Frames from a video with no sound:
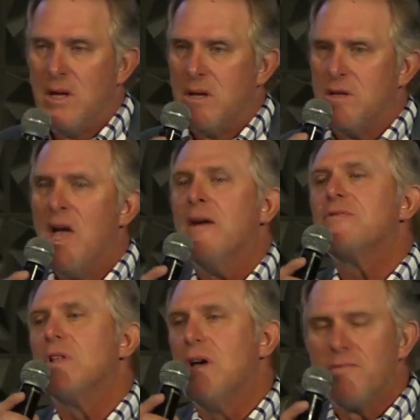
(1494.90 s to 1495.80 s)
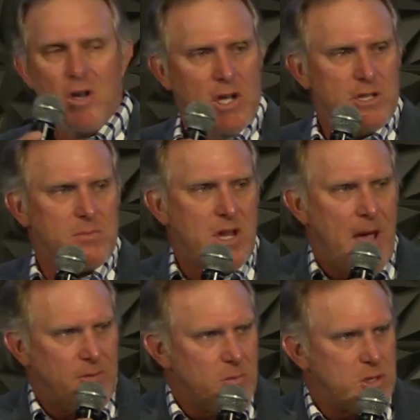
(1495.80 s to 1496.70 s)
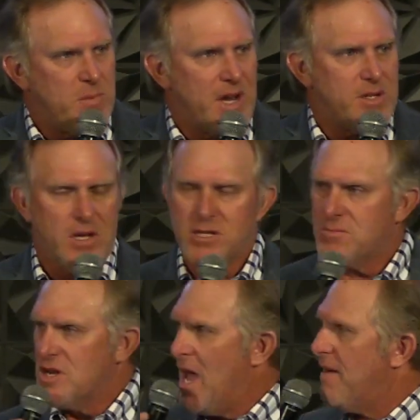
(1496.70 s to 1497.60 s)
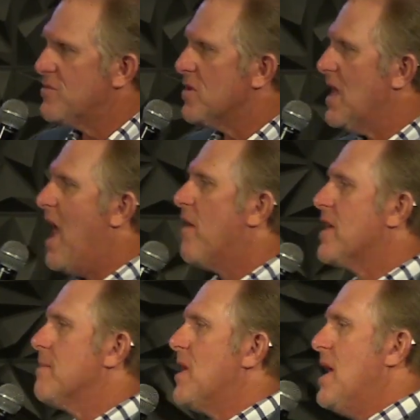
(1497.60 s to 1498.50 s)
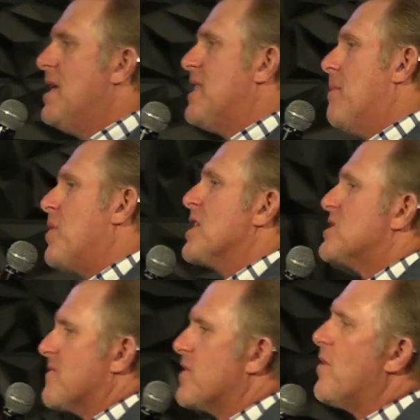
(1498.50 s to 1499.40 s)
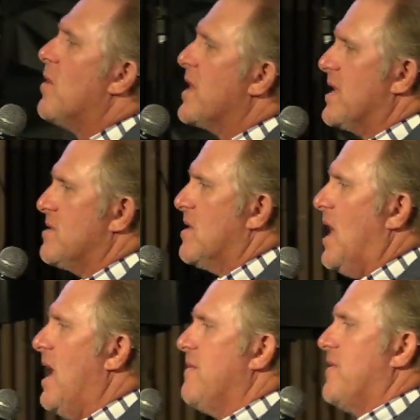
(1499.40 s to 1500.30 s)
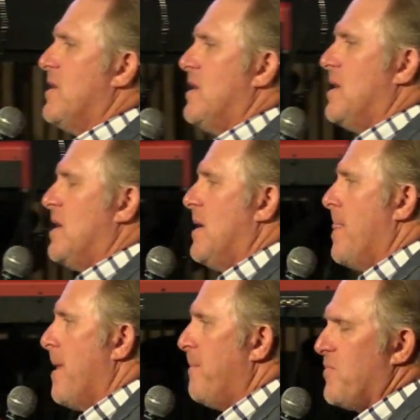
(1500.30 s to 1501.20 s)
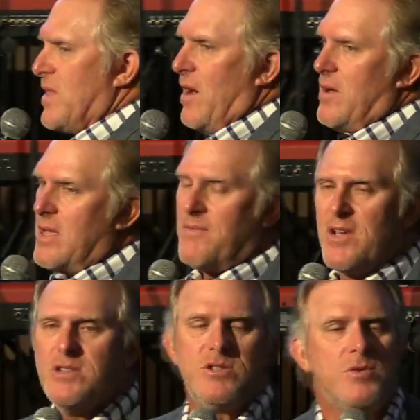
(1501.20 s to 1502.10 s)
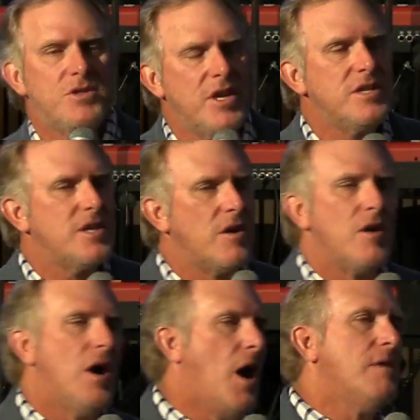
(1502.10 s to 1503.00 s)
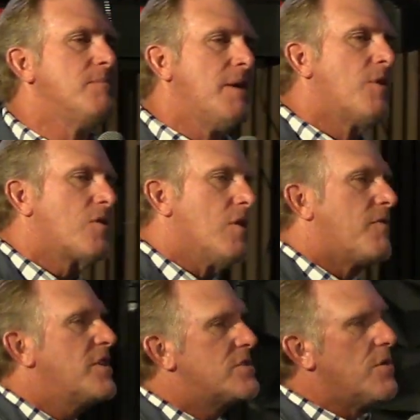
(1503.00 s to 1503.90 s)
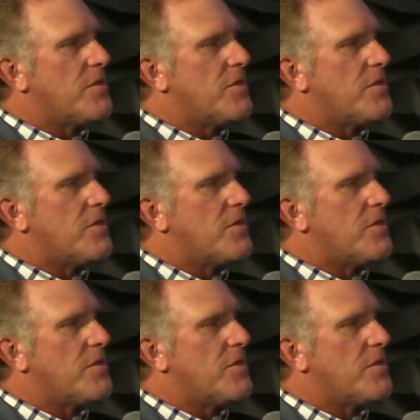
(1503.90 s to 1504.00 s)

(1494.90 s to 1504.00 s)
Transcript: You have to love your husband. You have to respect your husband. You have to allow him that place of authority in your life. Now, if he's doing things that are unbiblical, if he's doing